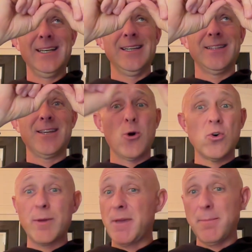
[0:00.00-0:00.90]
the
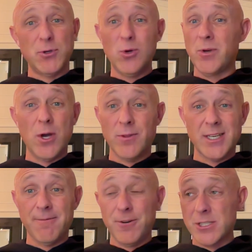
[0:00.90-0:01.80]
only people who would know the
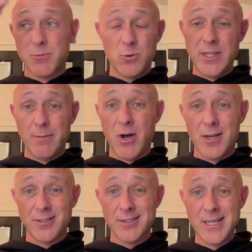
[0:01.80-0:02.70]
difference between the
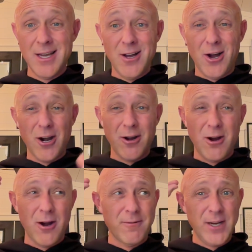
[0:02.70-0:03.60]
models
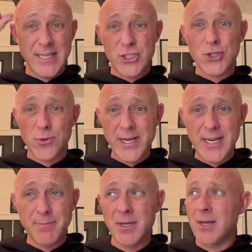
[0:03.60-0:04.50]
are
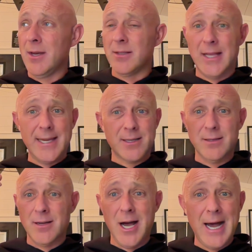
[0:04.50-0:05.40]
extreme, like
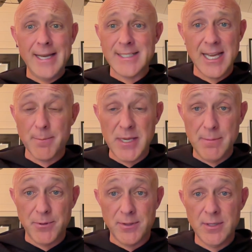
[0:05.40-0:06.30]
high-tech
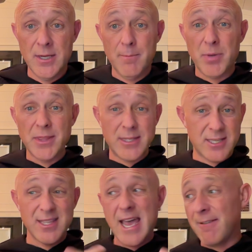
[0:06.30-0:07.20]
people. But
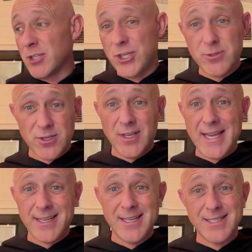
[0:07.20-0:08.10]
to the average user
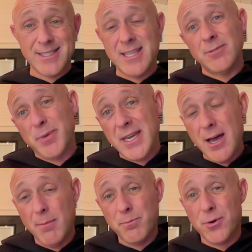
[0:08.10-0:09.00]
like us, they'll
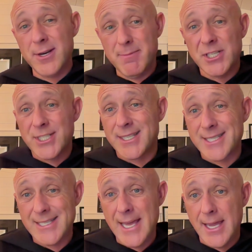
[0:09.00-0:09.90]
become pretty much the
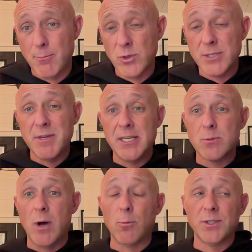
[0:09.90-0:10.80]
same, which means
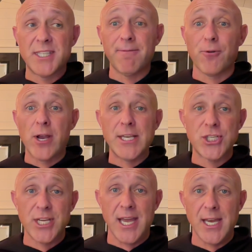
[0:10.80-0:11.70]
what will
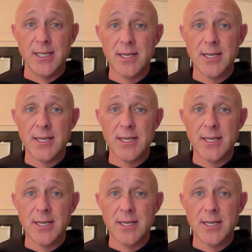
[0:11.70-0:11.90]
differentiate